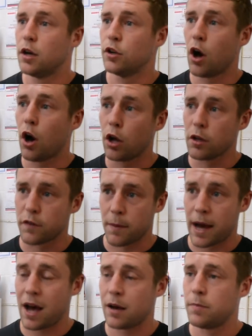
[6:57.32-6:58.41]
Not all of them
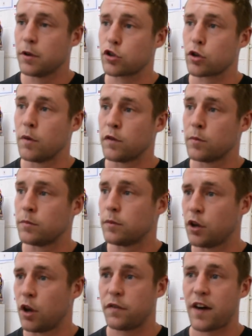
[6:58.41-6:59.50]
are, but some of them
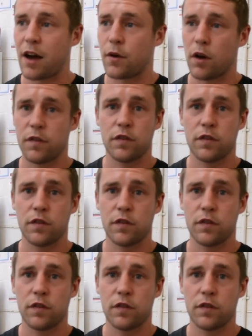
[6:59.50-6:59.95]
are not far off.